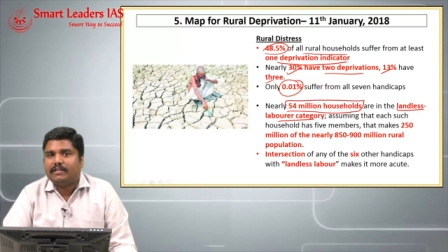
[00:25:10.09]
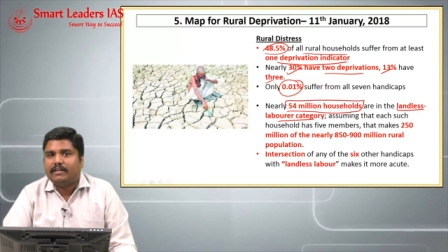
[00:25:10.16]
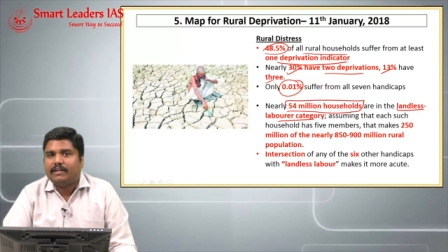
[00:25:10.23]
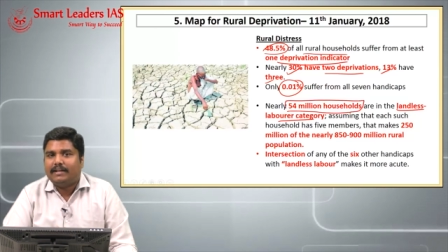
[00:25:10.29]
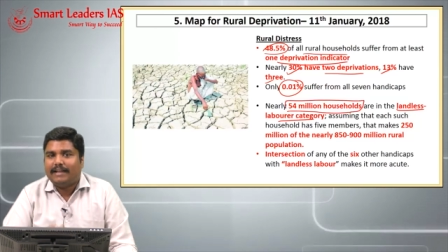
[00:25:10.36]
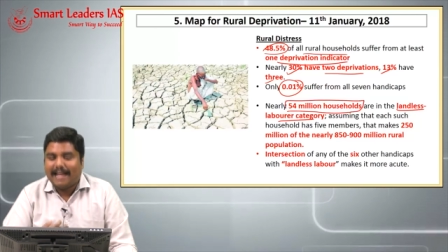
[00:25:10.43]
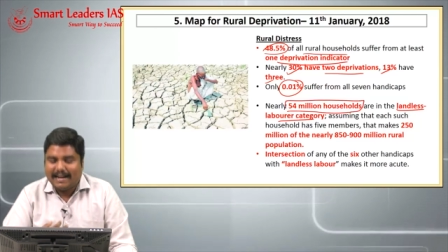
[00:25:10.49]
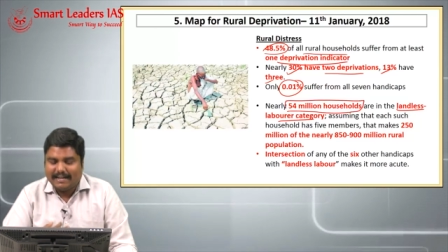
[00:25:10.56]

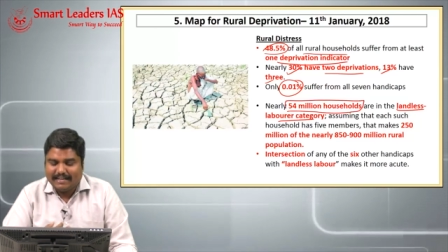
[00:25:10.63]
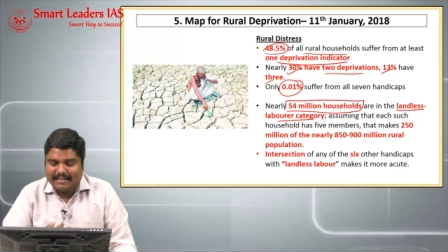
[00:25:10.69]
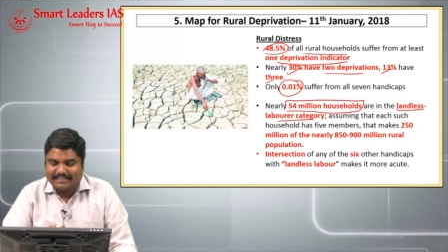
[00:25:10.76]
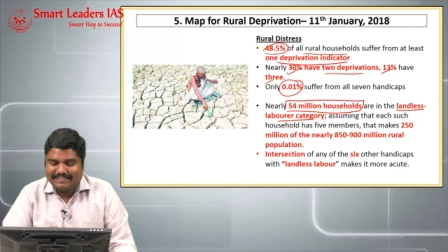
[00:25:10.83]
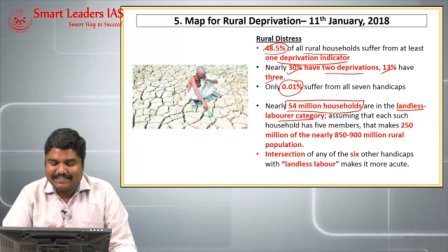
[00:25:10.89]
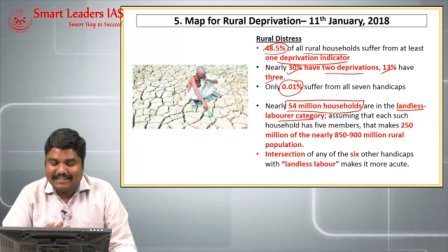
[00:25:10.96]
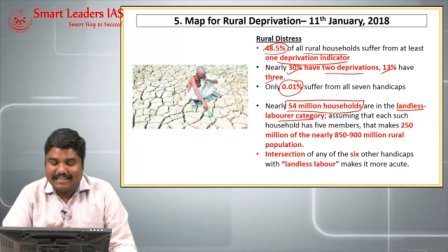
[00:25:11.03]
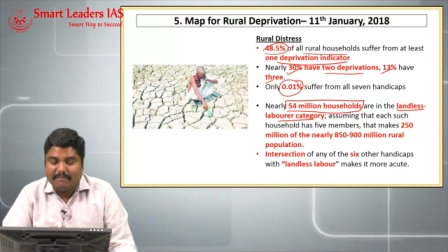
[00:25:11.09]

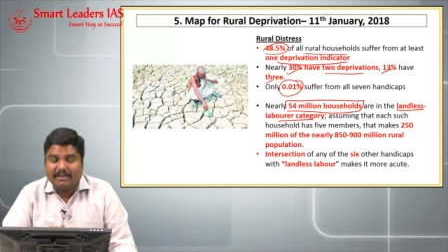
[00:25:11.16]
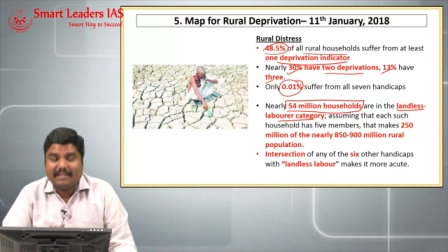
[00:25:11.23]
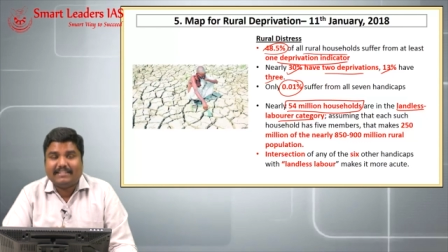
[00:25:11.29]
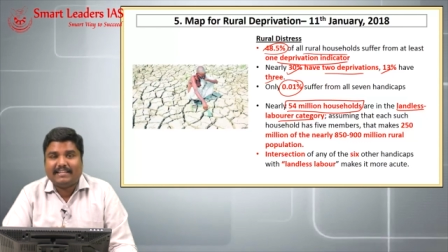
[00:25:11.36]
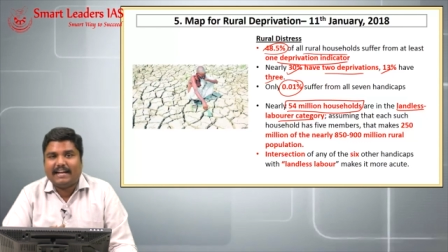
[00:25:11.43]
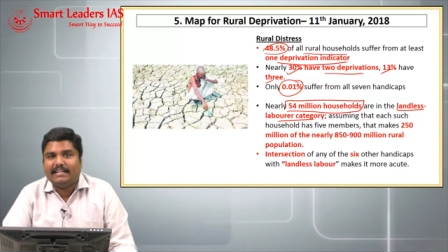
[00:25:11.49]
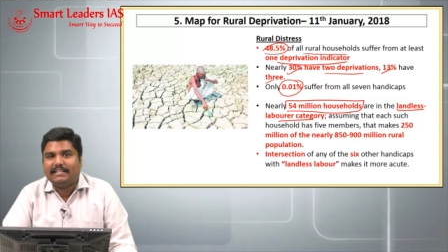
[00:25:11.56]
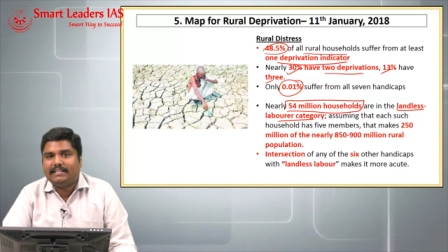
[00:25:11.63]
landless labor
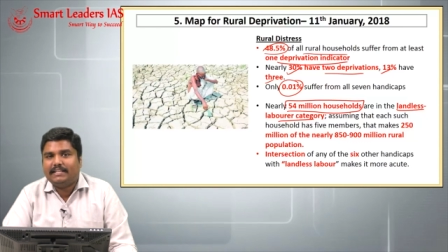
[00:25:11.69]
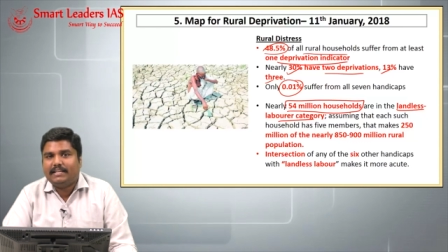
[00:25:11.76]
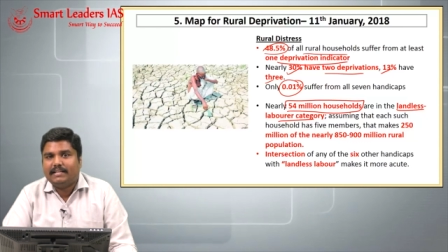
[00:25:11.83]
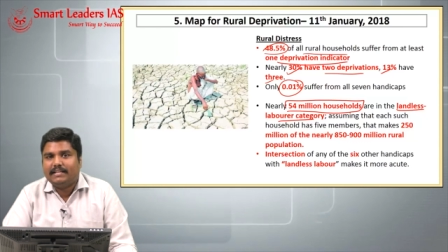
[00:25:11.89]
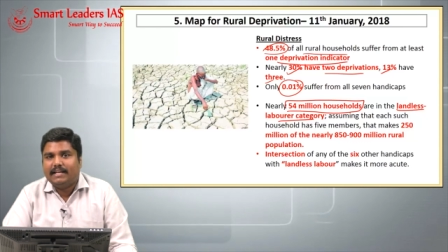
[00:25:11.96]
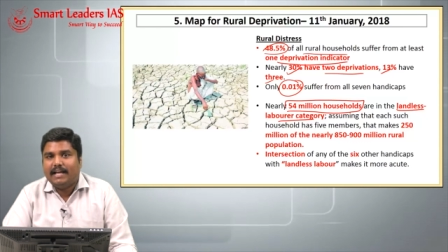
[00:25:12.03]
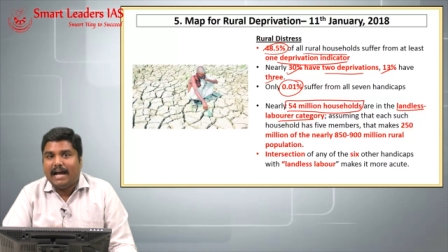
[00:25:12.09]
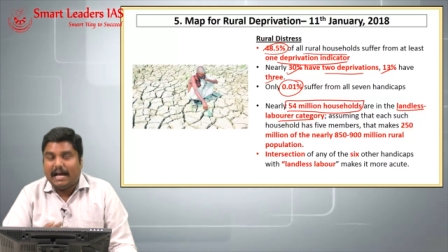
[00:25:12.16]
category.
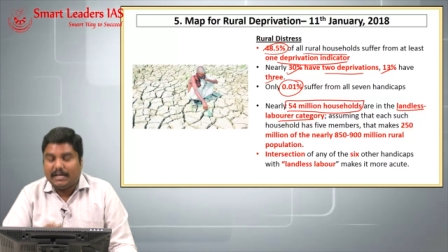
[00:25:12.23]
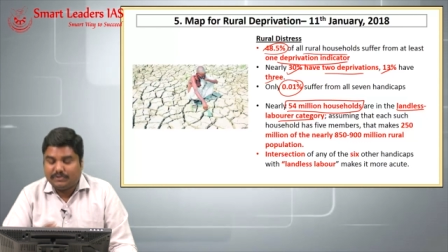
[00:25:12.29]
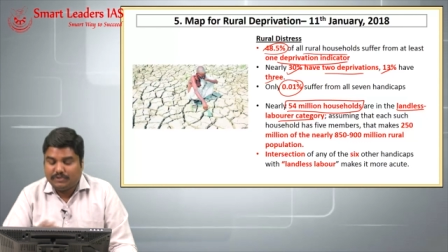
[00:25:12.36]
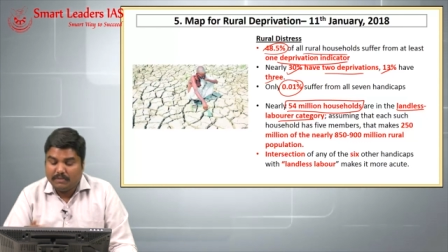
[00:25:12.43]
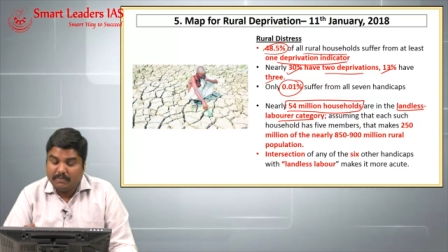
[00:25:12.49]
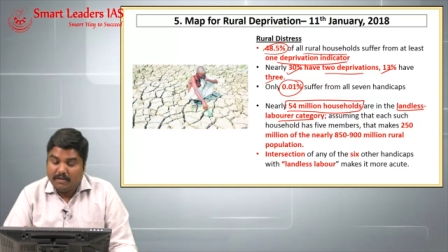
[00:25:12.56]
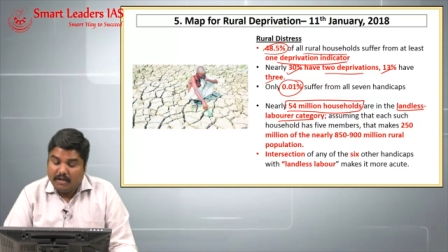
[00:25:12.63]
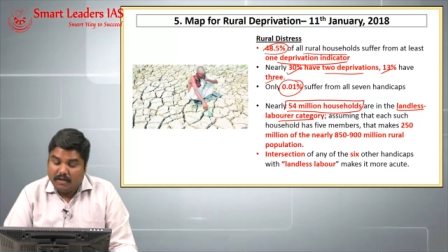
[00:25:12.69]

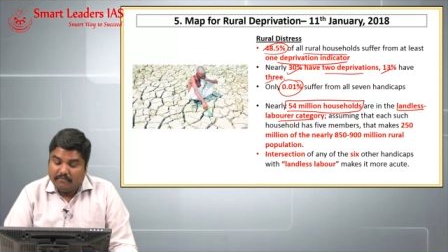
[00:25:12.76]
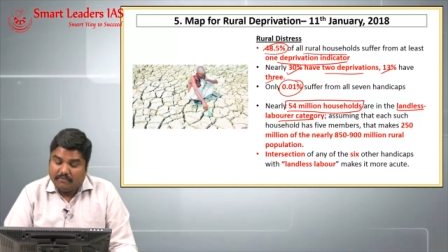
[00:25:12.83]
Assume